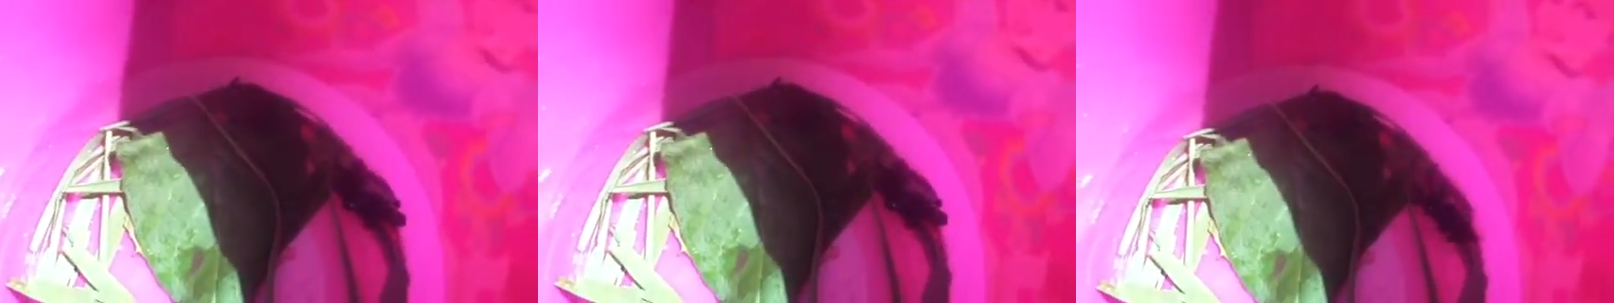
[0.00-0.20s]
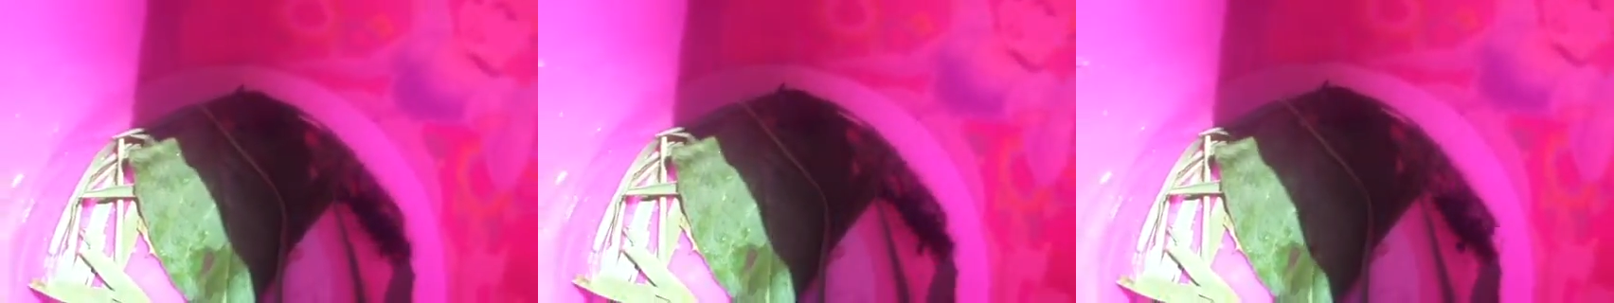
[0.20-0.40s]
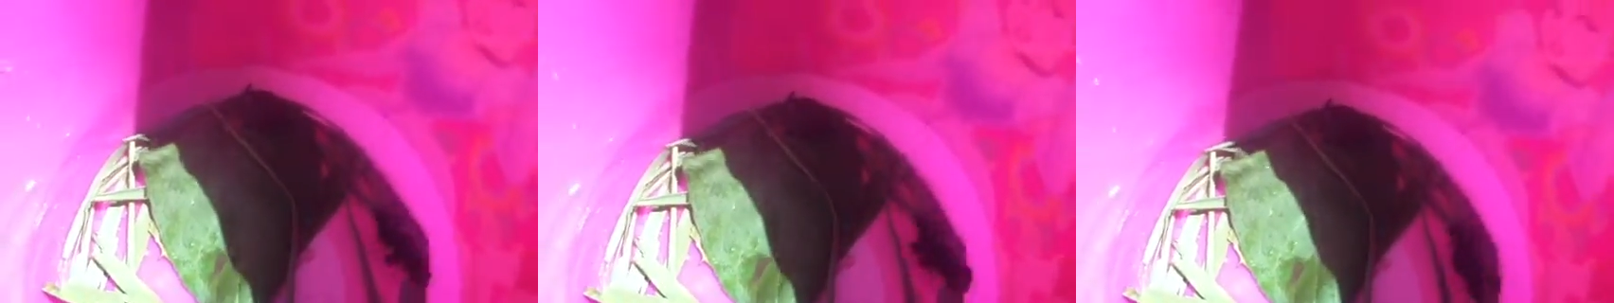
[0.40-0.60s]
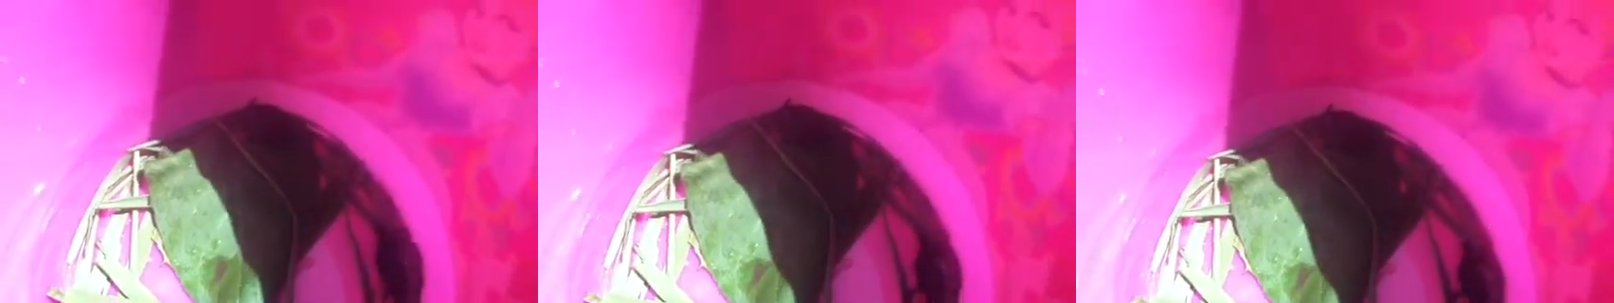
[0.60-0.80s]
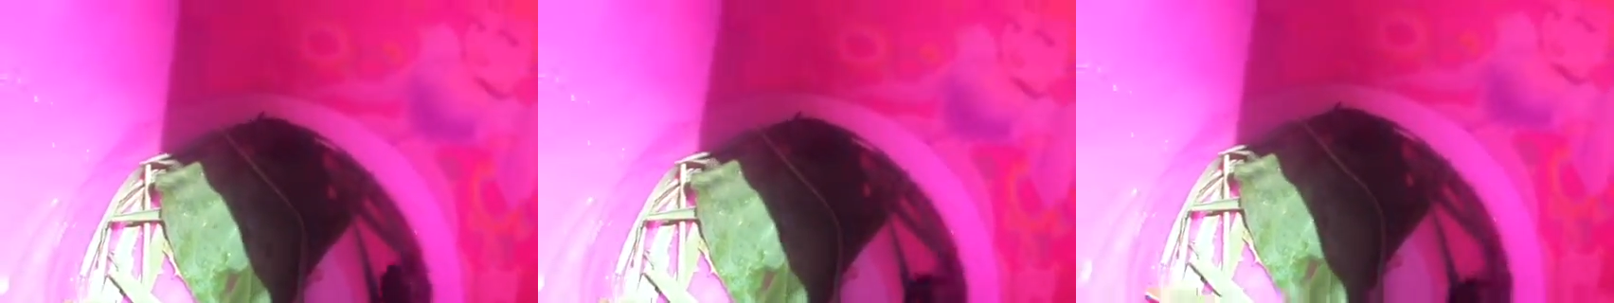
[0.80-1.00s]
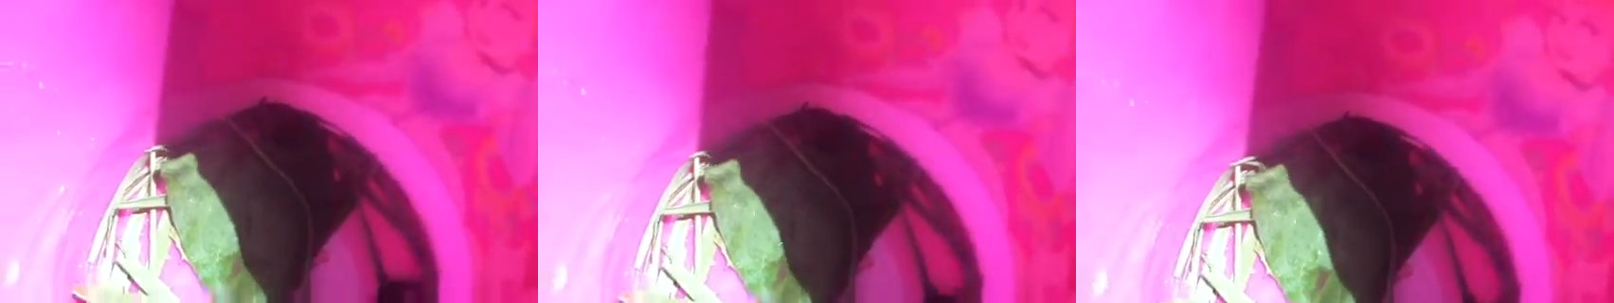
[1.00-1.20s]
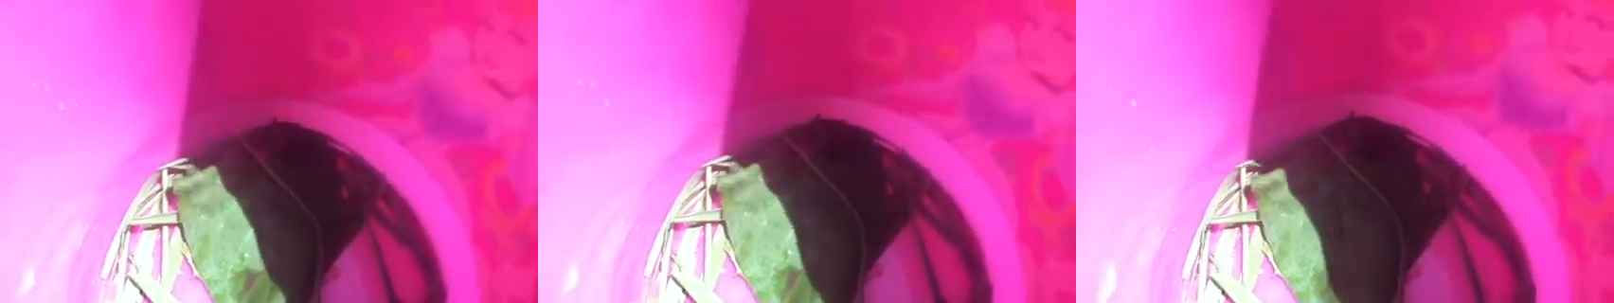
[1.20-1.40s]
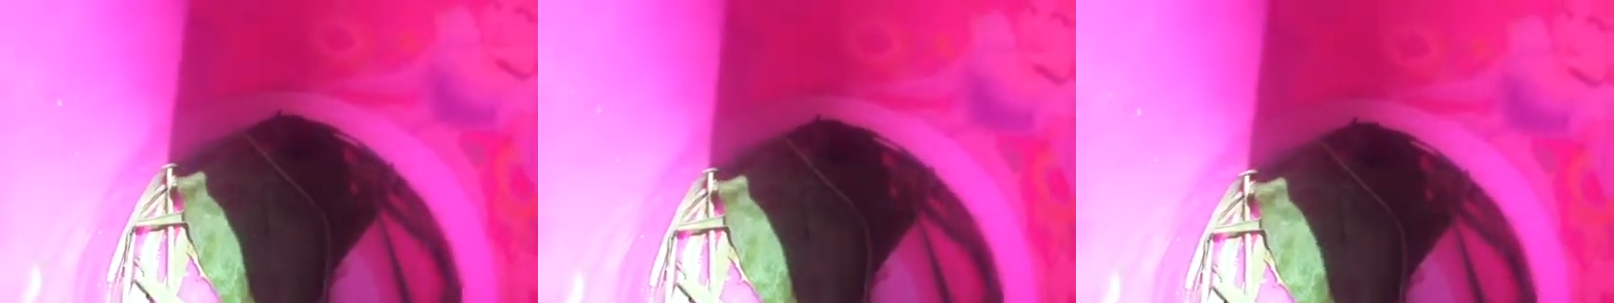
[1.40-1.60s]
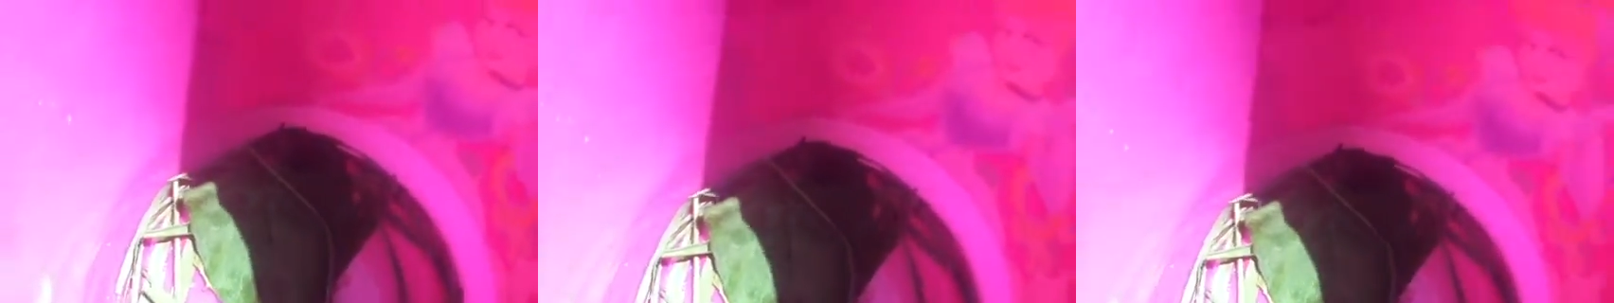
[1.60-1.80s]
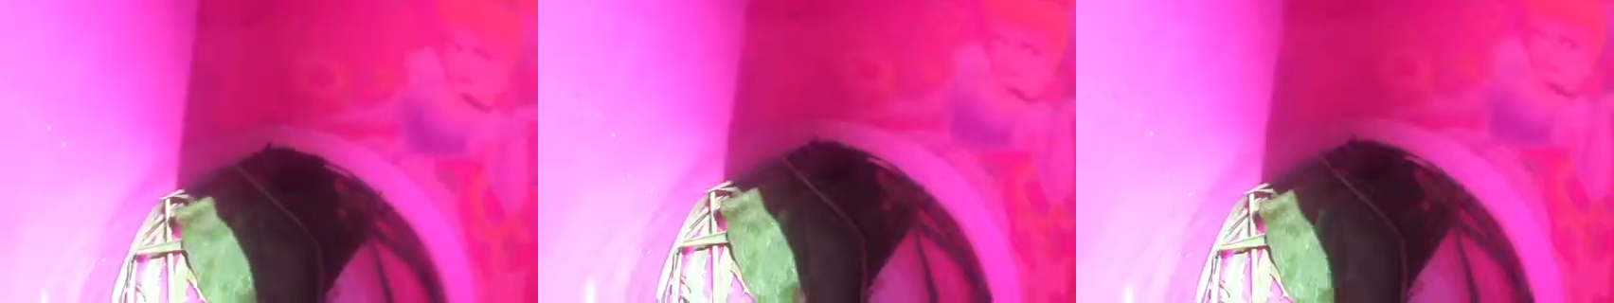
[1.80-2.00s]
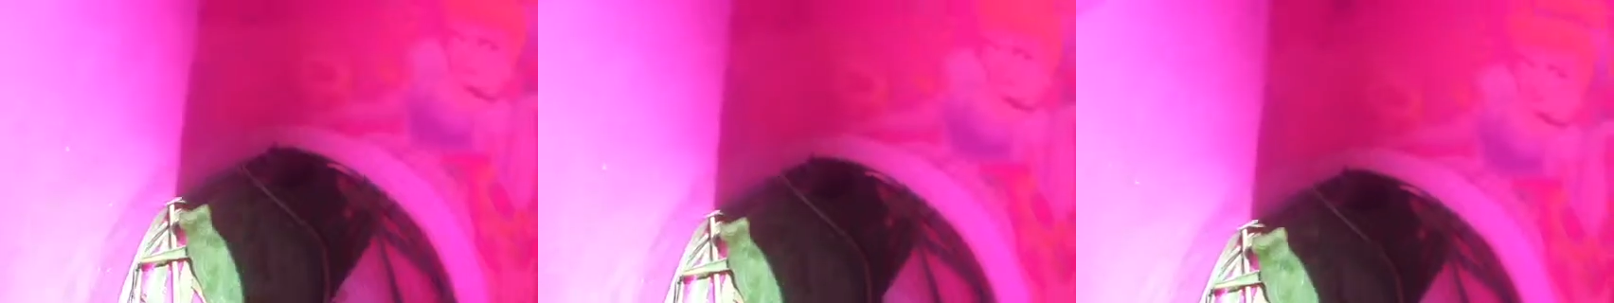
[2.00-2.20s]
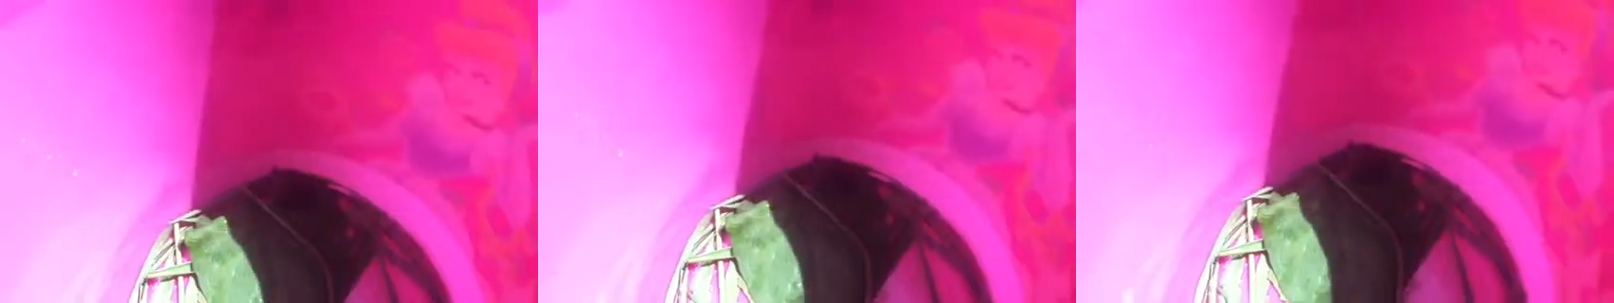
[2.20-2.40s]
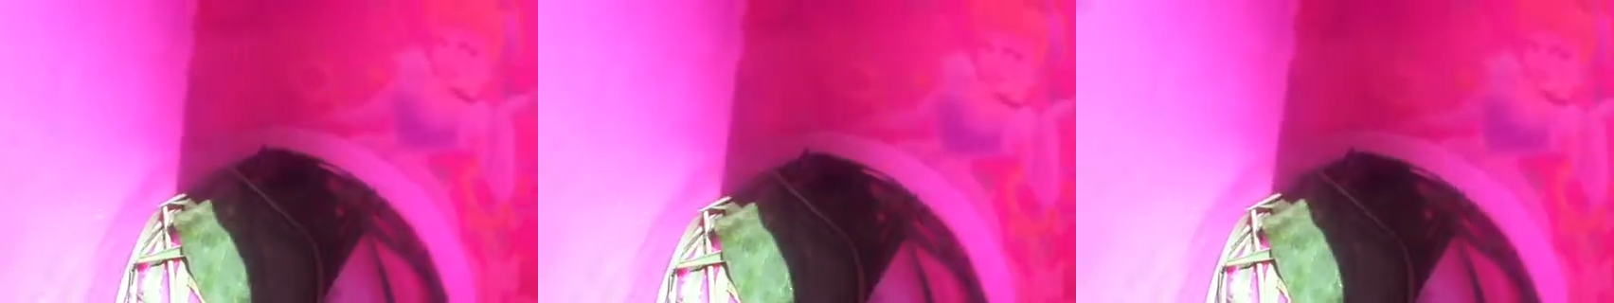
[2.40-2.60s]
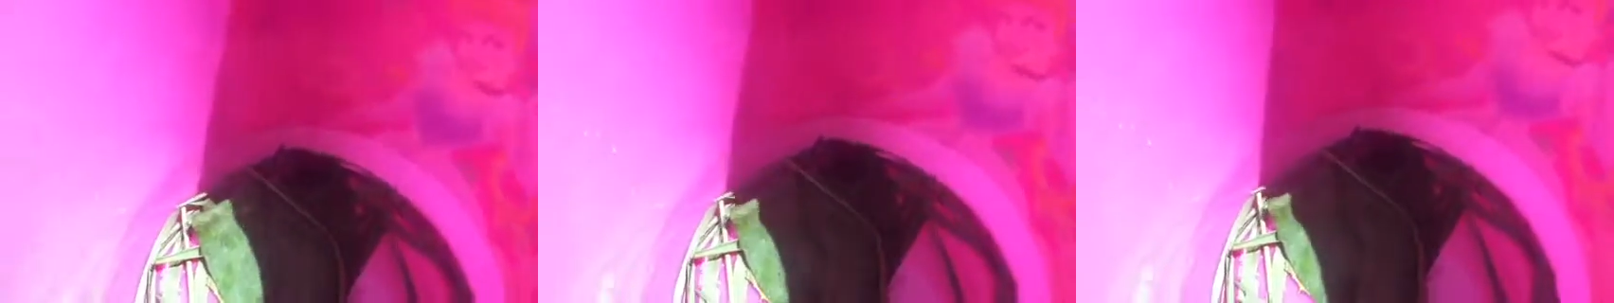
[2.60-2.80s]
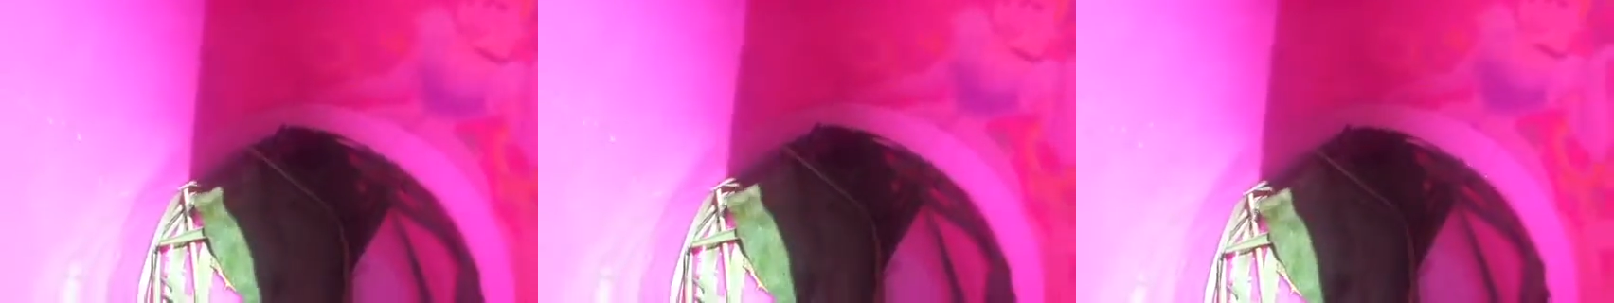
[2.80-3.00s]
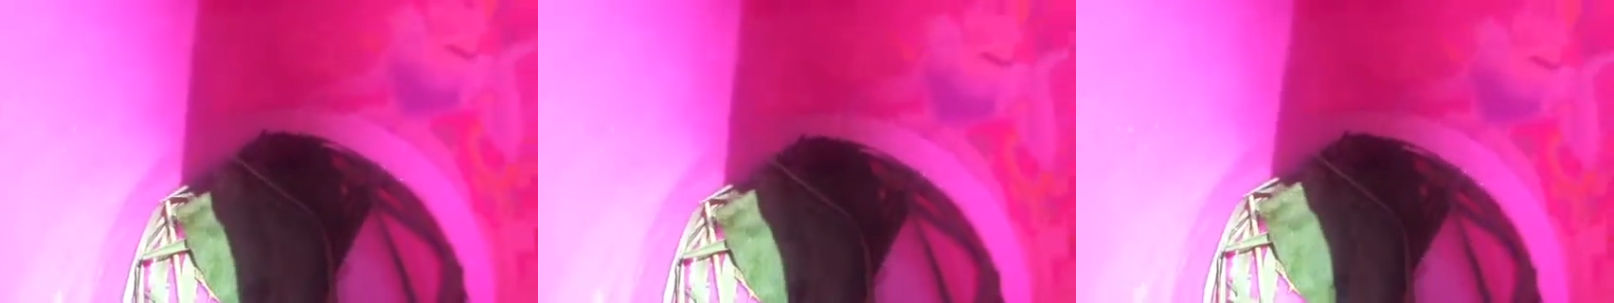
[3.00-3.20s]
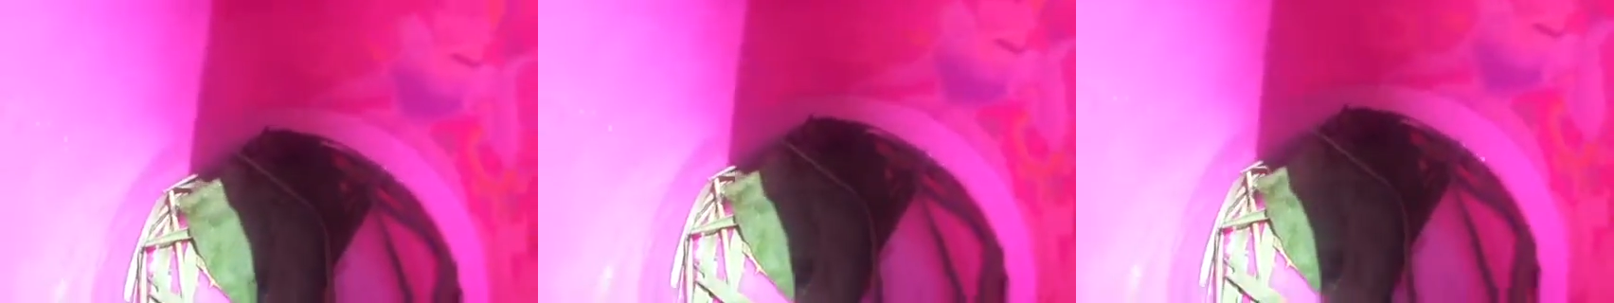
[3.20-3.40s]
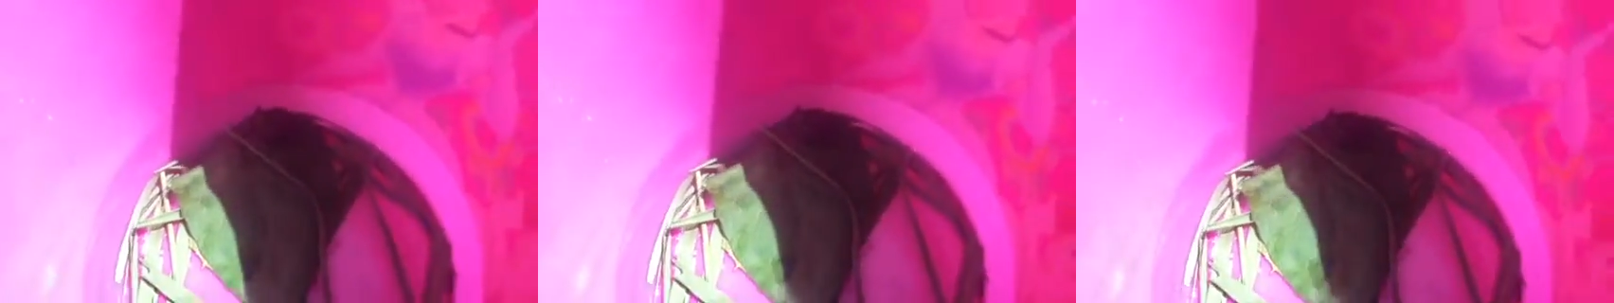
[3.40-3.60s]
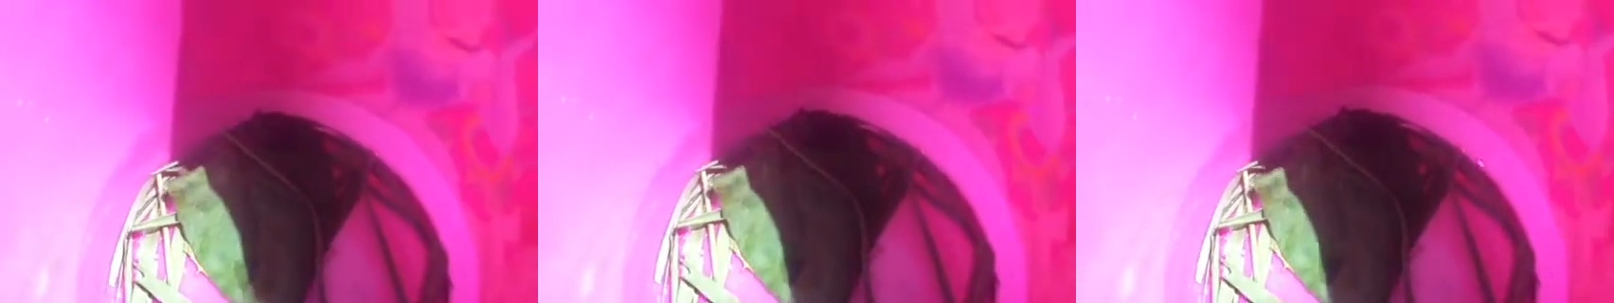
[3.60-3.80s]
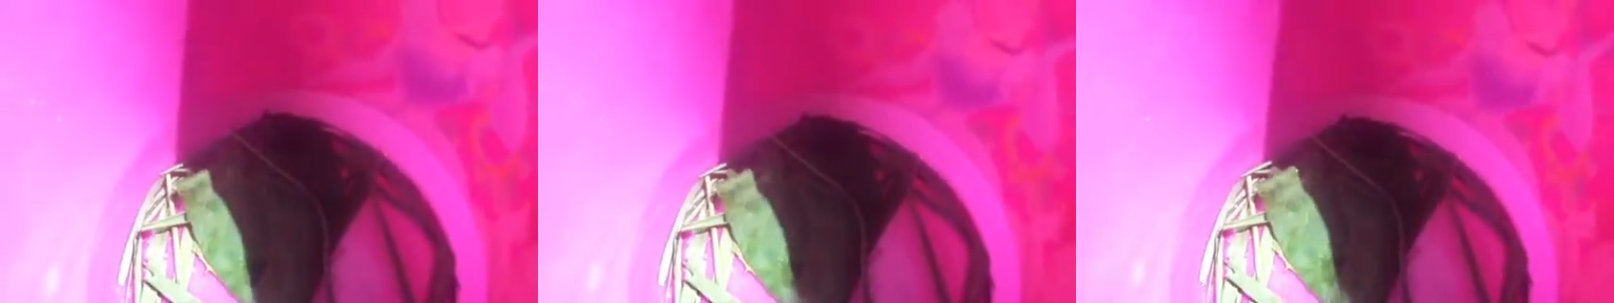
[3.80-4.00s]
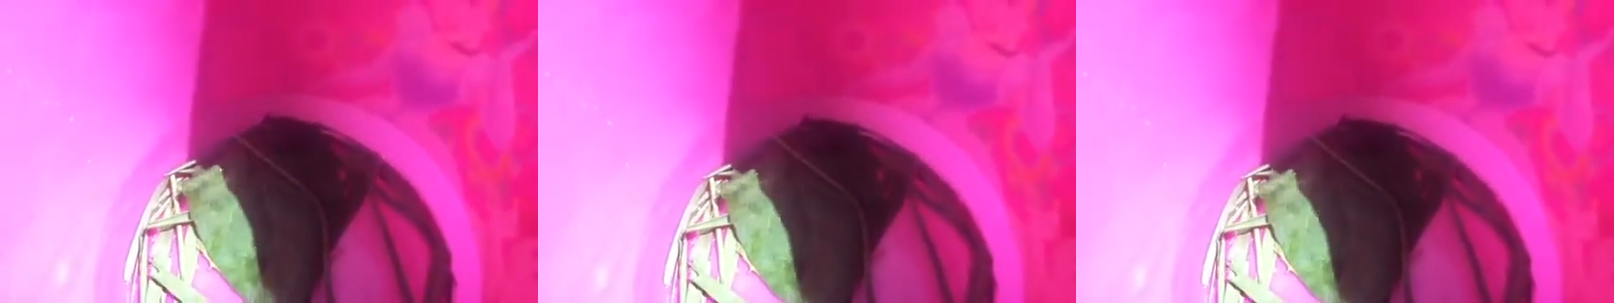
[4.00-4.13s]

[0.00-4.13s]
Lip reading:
(no speaker visible)